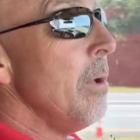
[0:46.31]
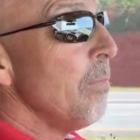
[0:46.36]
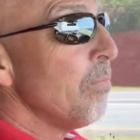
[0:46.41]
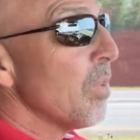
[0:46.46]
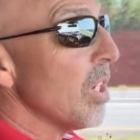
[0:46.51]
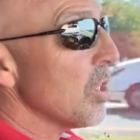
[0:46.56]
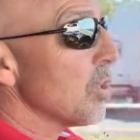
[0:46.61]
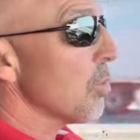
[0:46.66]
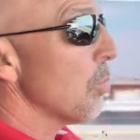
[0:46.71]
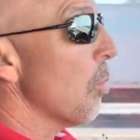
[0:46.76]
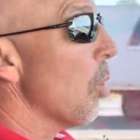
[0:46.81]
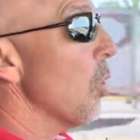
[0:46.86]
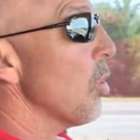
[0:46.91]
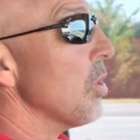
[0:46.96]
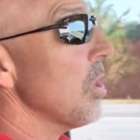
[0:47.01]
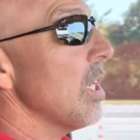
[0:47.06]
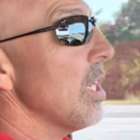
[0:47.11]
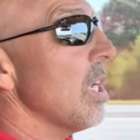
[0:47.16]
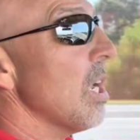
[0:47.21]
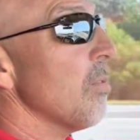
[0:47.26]
There's more
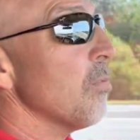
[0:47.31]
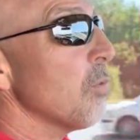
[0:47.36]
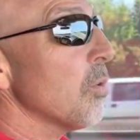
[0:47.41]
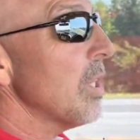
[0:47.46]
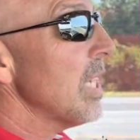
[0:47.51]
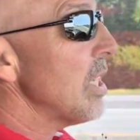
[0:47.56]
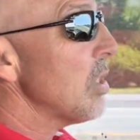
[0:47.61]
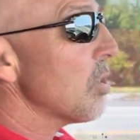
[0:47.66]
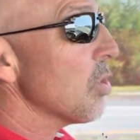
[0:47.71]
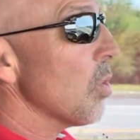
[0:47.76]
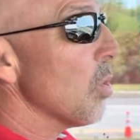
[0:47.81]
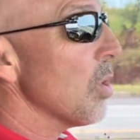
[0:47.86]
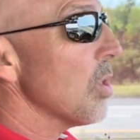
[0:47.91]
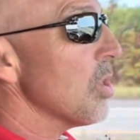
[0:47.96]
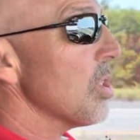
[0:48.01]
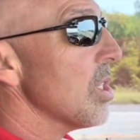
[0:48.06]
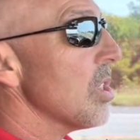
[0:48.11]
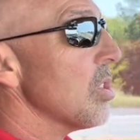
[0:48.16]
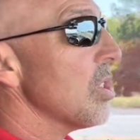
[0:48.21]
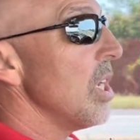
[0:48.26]
than enough
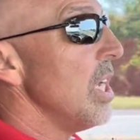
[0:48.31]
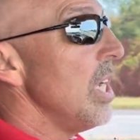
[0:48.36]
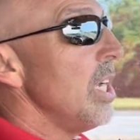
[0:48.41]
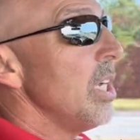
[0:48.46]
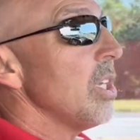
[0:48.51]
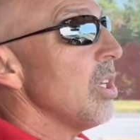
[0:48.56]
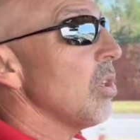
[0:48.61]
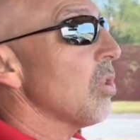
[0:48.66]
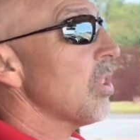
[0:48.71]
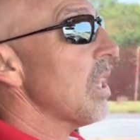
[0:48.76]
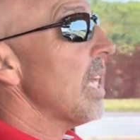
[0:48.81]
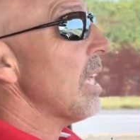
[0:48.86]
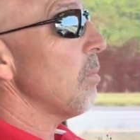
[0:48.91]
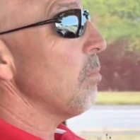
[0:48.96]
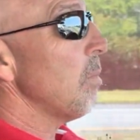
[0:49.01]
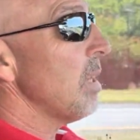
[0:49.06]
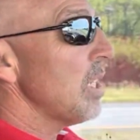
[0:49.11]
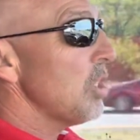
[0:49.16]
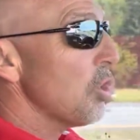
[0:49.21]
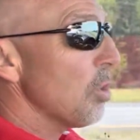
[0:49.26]
resources. You think
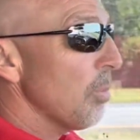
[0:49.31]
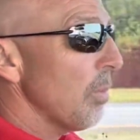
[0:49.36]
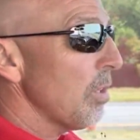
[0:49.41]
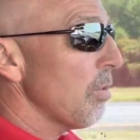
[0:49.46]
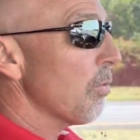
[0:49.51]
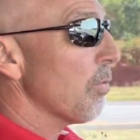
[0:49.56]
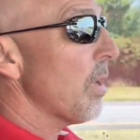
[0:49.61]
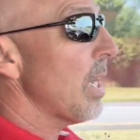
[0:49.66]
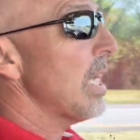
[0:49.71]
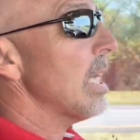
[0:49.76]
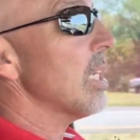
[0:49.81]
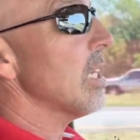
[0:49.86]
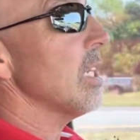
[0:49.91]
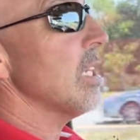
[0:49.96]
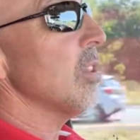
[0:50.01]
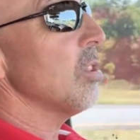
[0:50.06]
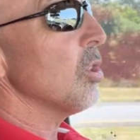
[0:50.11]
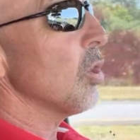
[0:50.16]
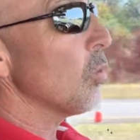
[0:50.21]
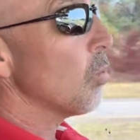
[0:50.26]
Benjamin
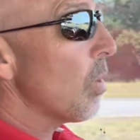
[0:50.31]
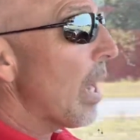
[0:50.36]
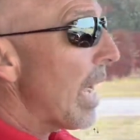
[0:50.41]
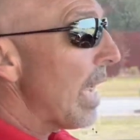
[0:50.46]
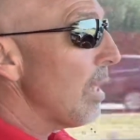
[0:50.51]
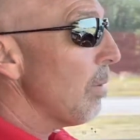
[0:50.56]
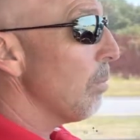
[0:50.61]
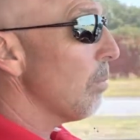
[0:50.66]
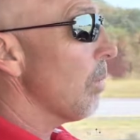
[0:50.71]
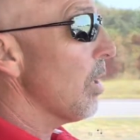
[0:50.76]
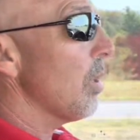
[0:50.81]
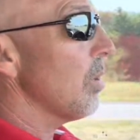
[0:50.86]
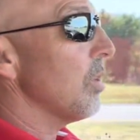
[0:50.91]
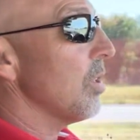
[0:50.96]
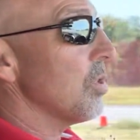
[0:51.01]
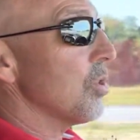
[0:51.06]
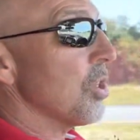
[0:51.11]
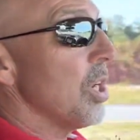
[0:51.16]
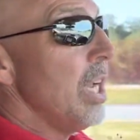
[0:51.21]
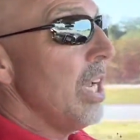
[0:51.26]
Franklin, the Wright
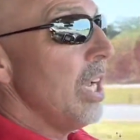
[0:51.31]
brothers,